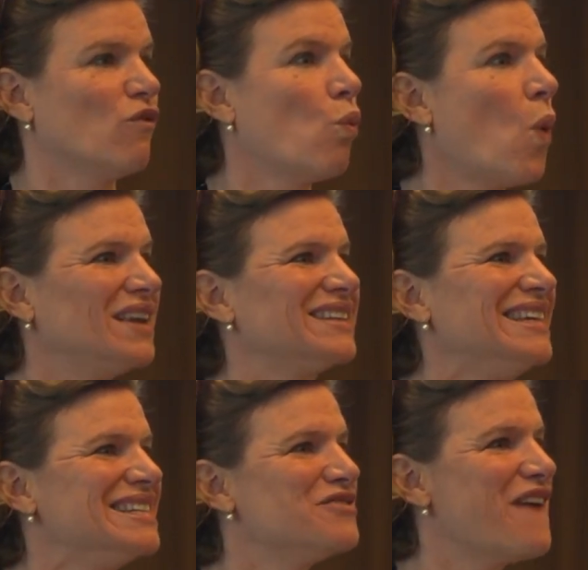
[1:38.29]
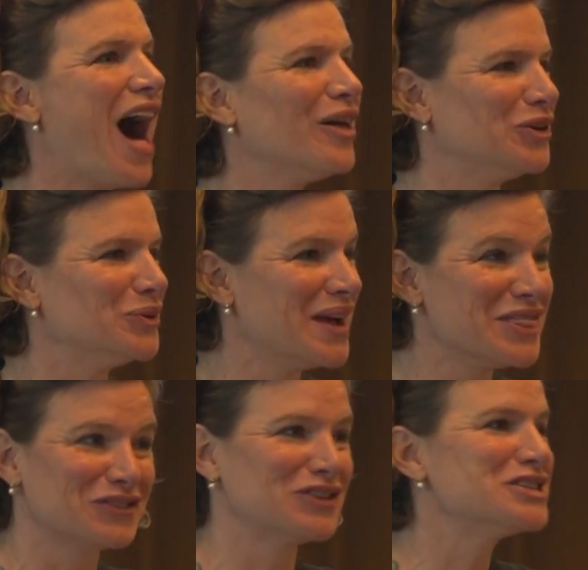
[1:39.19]
what is value in
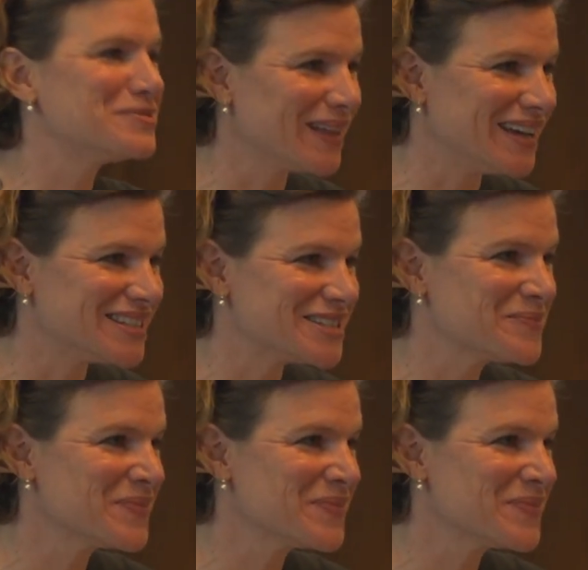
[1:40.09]
the first place?